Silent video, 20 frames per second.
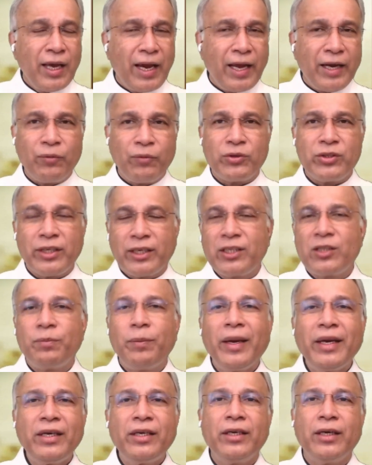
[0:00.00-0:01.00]
and it was
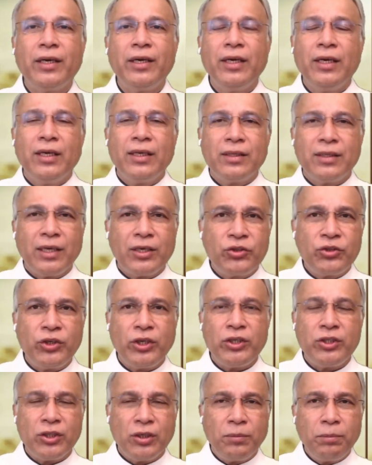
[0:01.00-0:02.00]
expected that
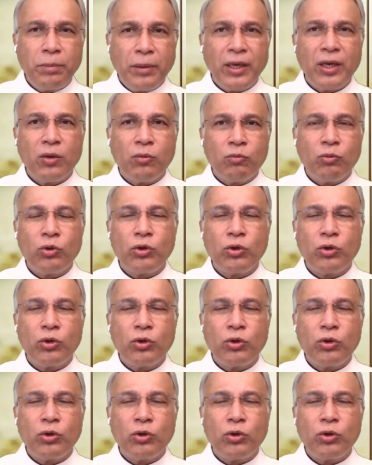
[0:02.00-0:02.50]
Xi Jinping